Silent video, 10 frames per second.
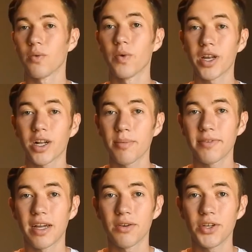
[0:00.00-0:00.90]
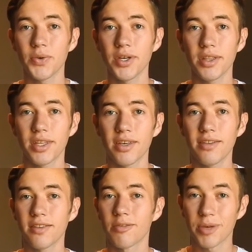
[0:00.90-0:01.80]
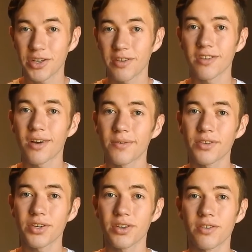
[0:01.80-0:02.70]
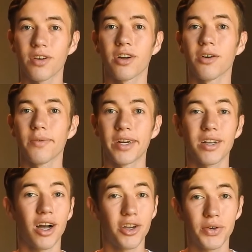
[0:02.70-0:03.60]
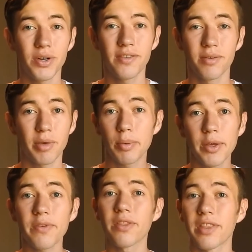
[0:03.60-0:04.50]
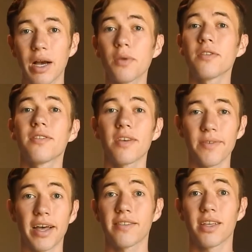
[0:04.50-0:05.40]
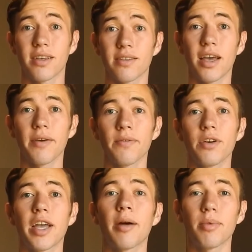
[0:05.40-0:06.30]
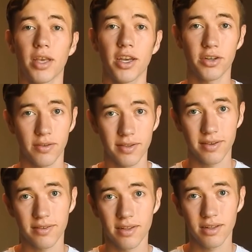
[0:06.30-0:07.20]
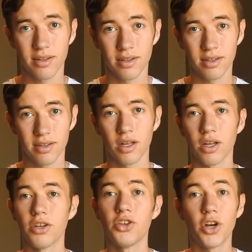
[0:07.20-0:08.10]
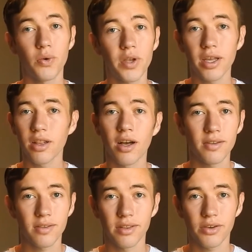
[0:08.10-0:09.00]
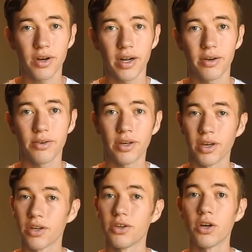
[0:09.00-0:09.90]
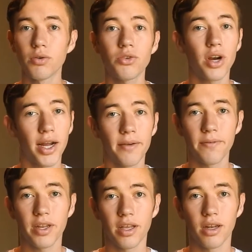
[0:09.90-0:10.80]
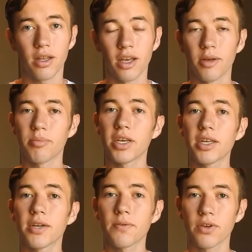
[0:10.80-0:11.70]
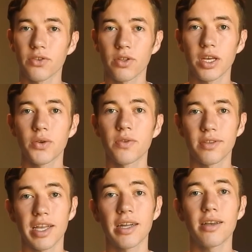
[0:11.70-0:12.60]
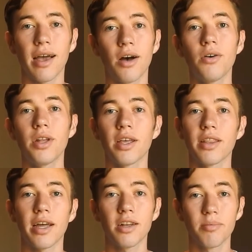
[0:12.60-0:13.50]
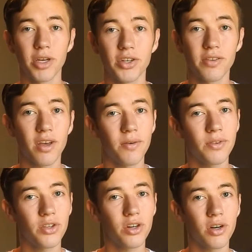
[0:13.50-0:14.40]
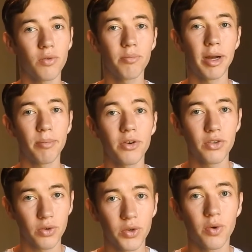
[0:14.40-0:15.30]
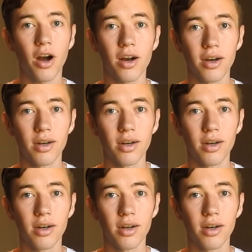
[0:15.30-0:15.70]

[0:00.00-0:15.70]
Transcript: When it comes down to it, these admissions officers are reading hundreds and maybe even thousands of essays every application season. Don't get lost in the crowd. Don't try to fit in. Be different so that you stand out and that admissions officer remembers who you are.